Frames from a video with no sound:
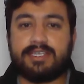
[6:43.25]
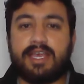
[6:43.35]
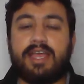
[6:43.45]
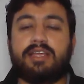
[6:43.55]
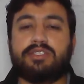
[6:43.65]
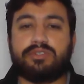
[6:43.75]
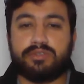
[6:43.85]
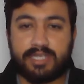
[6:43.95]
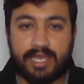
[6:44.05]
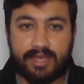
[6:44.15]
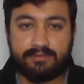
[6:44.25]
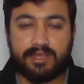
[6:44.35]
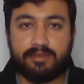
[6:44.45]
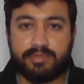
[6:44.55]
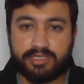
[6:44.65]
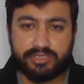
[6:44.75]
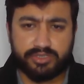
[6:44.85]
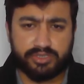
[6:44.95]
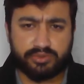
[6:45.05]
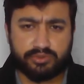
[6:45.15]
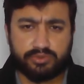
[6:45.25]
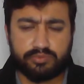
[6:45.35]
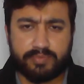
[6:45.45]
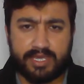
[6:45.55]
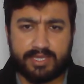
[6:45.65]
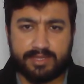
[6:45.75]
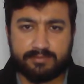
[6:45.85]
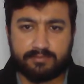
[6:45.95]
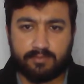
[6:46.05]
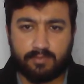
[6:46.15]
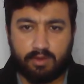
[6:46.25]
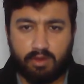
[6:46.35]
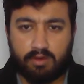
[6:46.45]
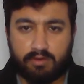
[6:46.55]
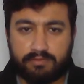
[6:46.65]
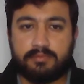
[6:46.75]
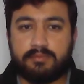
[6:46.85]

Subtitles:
and don't have the ability to pay them off,